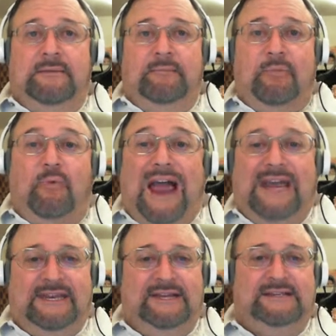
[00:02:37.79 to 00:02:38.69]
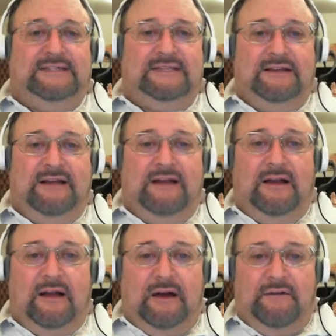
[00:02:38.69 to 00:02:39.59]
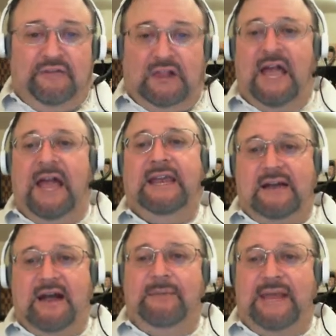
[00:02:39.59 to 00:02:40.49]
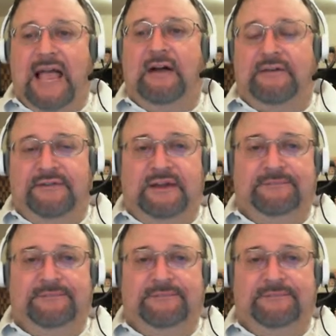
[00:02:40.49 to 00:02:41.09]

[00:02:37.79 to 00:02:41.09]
brightness of the light coming out of it.